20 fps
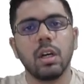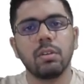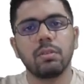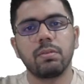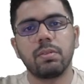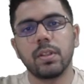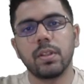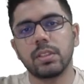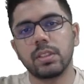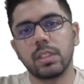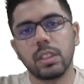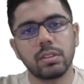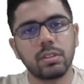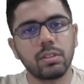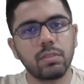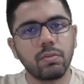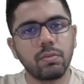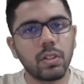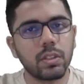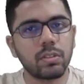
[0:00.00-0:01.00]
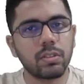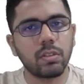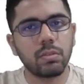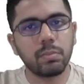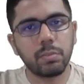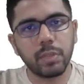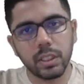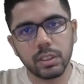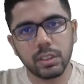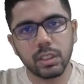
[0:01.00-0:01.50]
First session was on
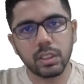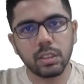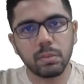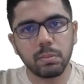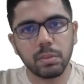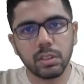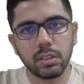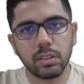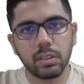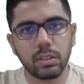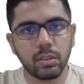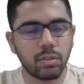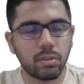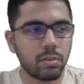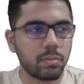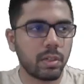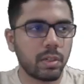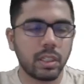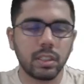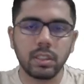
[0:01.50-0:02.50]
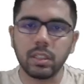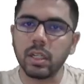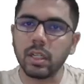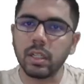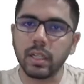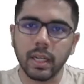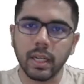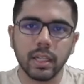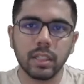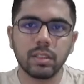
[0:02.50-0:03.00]
basic remainder theorem and
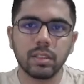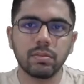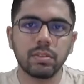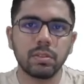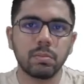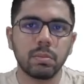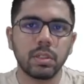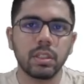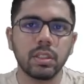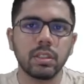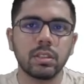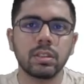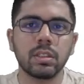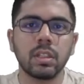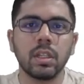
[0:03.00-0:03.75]
negative remainders.